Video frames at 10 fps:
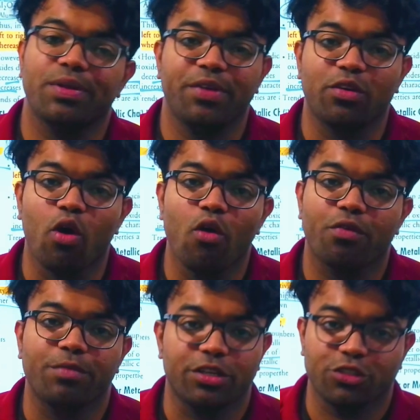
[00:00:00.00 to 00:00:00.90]
when we go
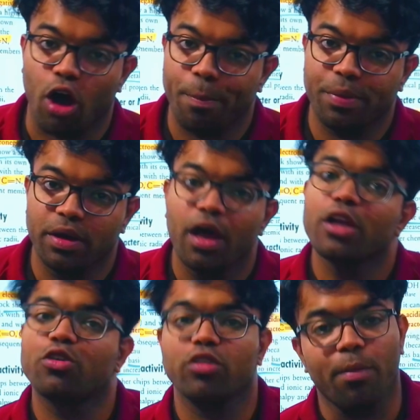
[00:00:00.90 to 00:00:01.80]
from the top
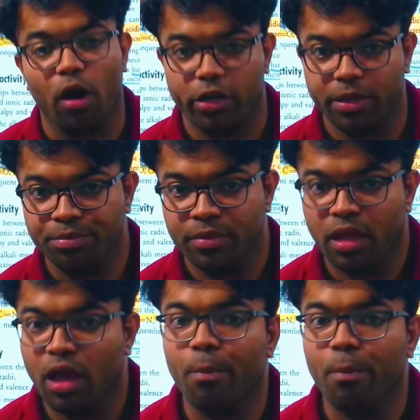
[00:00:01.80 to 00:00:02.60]
to the bottom.